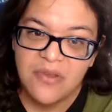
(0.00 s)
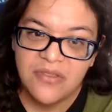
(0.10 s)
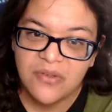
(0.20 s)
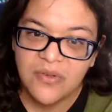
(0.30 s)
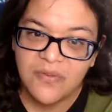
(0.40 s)

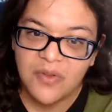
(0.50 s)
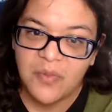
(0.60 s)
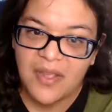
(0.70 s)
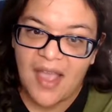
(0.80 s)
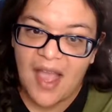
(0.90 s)
with you if
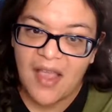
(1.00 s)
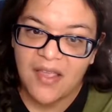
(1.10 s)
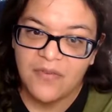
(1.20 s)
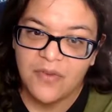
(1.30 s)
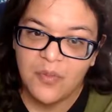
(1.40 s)

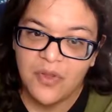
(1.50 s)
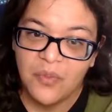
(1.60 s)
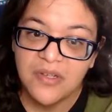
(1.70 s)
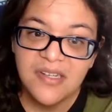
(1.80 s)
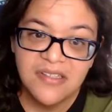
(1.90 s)
you'd be
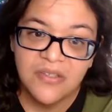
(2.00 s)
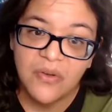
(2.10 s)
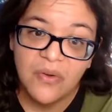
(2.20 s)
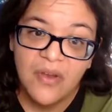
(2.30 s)
willing to.